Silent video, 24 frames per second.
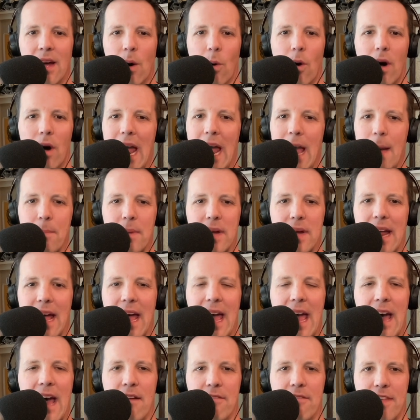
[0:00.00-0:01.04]
We're happy to
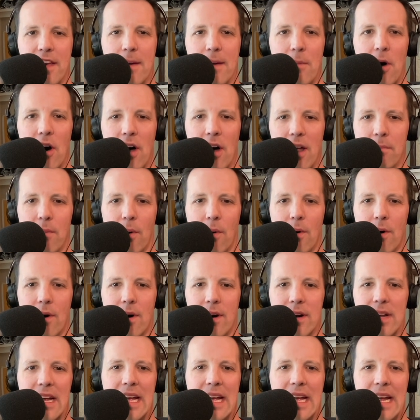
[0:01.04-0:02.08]
have them on
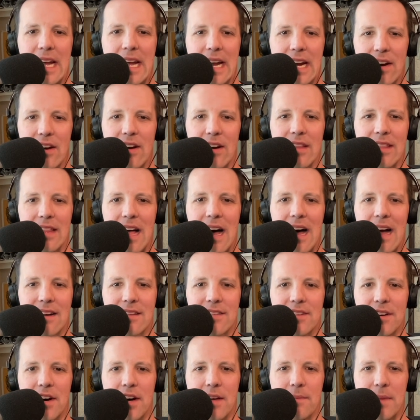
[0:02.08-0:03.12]
board here at
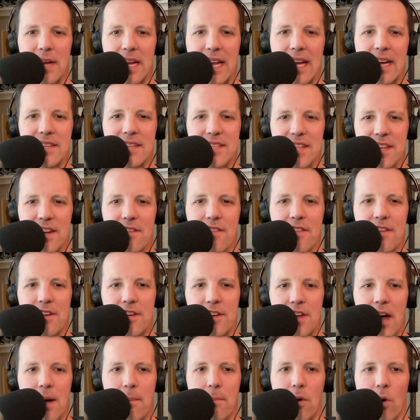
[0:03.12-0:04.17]
Locked On because they're the
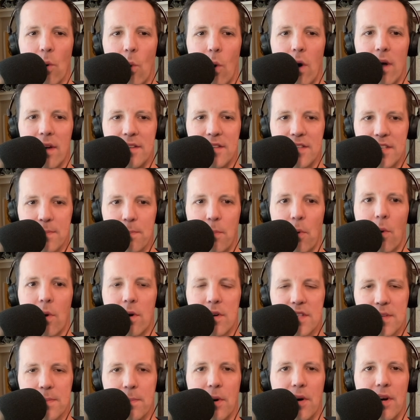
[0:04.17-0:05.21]
number one
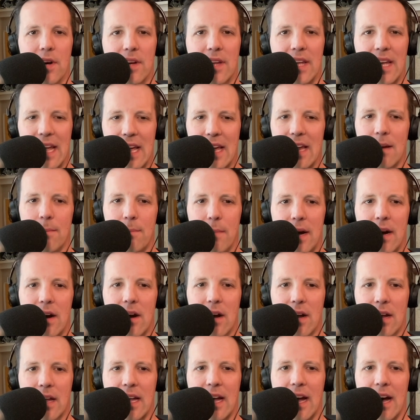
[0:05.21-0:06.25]
sports book in
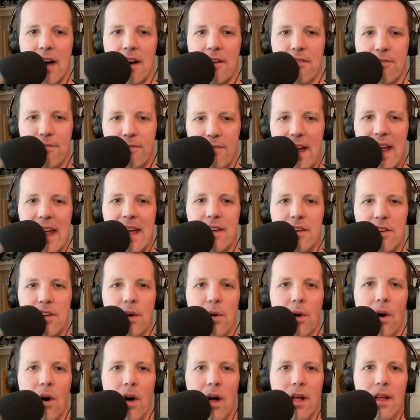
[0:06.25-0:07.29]
America,
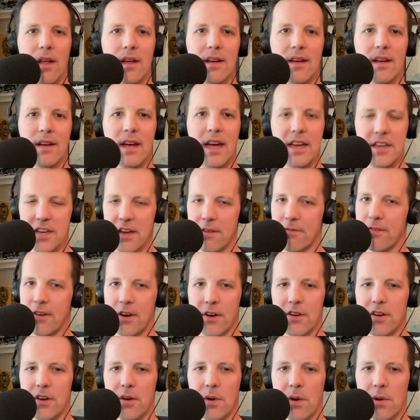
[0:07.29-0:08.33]
FanDuel. And if
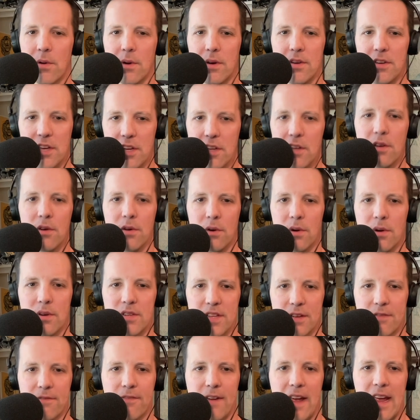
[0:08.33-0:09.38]
you're new
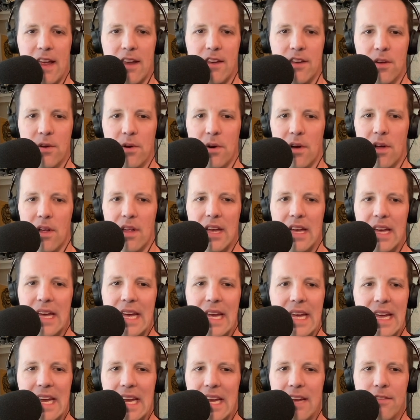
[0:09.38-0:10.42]
to FanDuel,
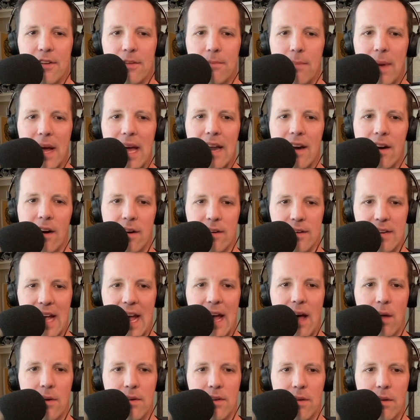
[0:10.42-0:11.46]
even better,
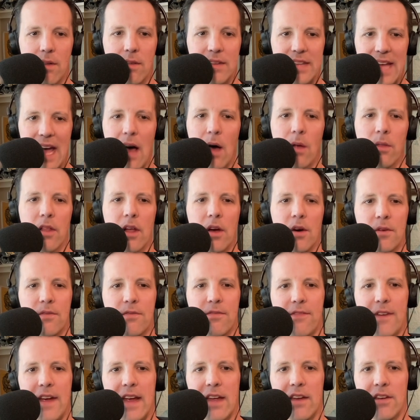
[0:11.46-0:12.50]
download
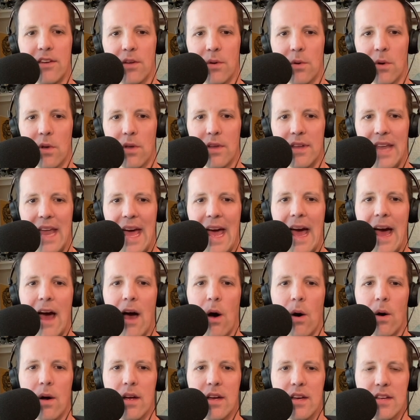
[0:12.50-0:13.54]
FanDuel
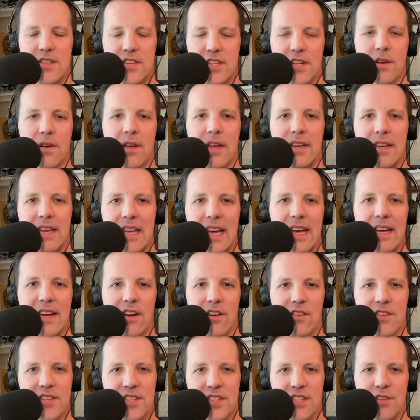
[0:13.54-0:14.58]
now so you can get
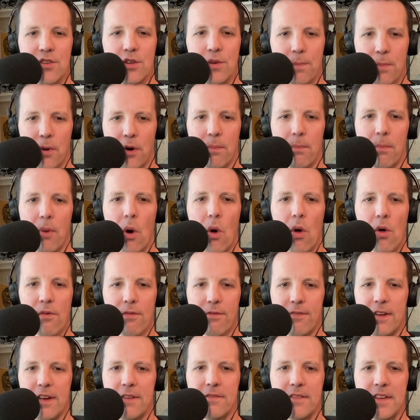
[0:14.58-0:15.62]
your Super Bowl
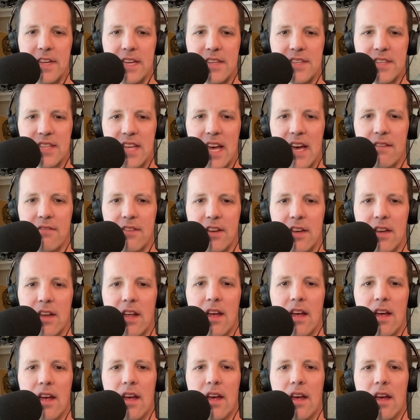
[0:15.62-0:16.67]
57
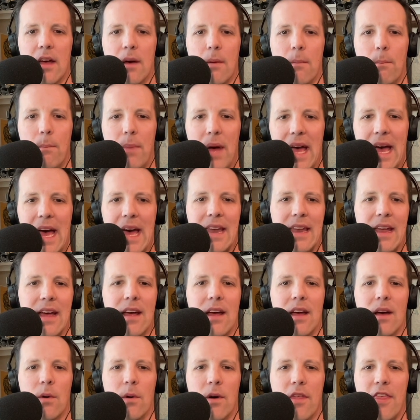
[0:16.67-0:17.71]
bet
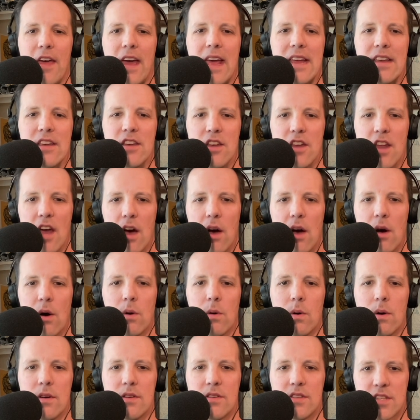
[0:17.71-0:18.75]
with a
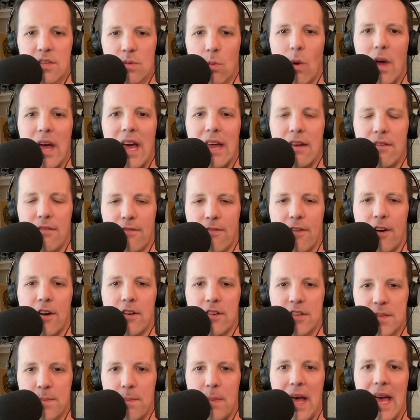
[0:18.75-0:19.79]
no-sweat
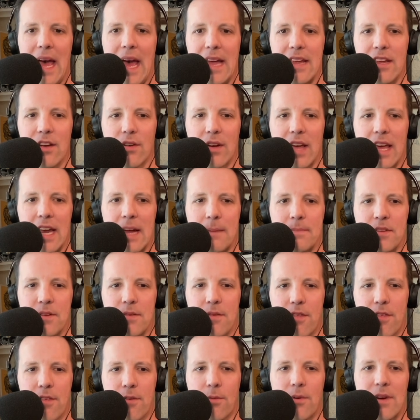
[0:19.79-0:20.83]
first bet. You'll get up to
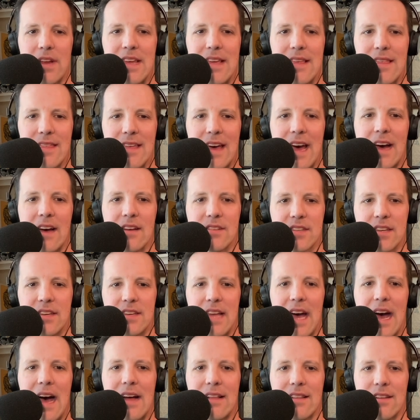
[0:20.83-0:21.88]

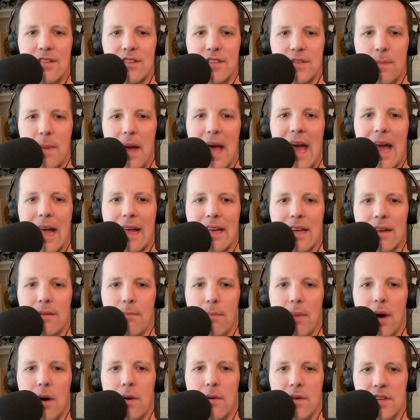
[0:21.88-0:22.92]
$3,000 back in
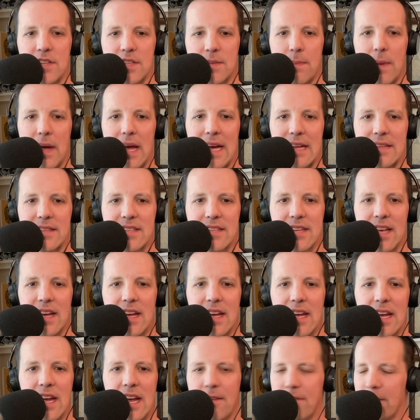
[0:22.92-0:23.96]
bonus bets.
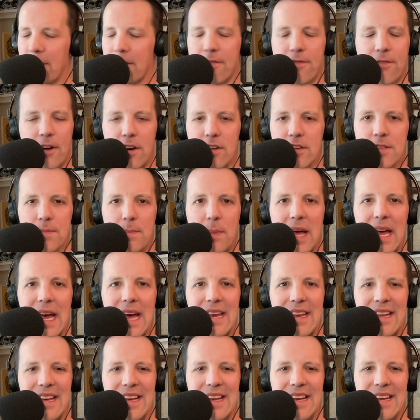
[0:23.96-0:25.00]
If your first
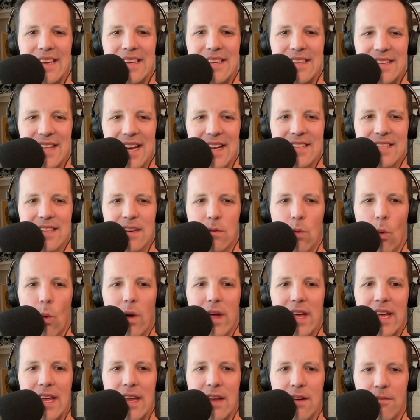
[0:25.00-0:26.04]
bet doesn't
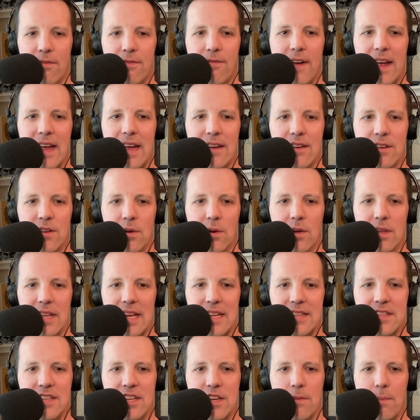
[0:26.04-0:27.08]
win, FanDuel
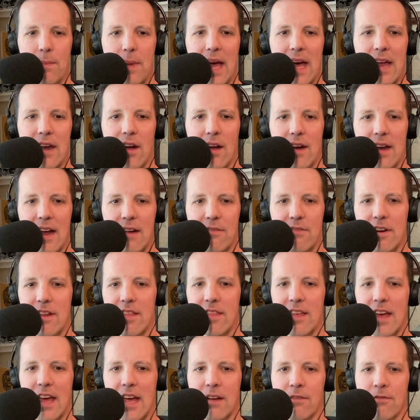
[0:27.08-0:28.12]
lets you bet on
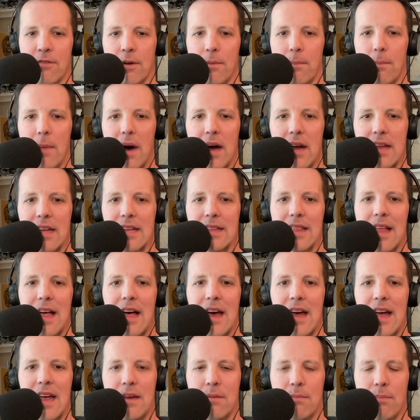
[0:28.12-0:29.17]
everything from money
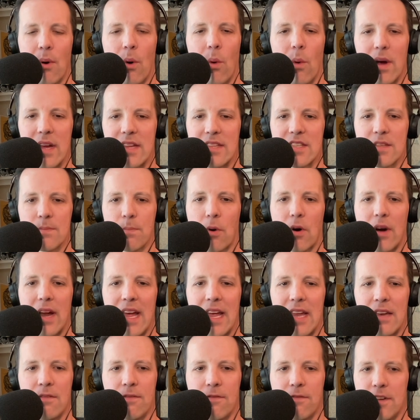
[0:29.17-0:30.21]
line, point
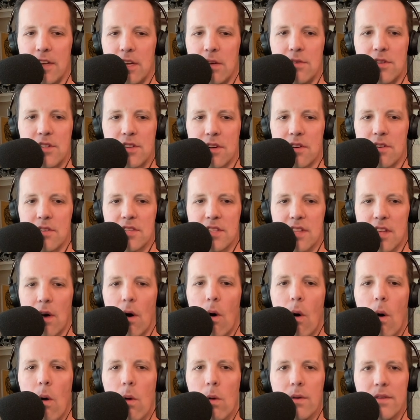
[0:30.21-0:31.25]
spread, futures, the
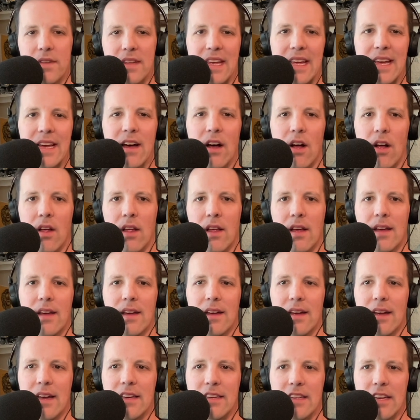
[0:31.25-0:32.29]
whole deal.
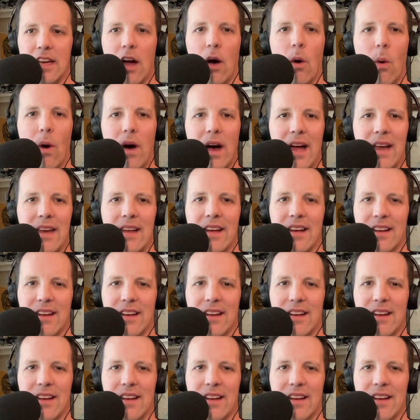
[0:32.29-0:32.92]
And you know what?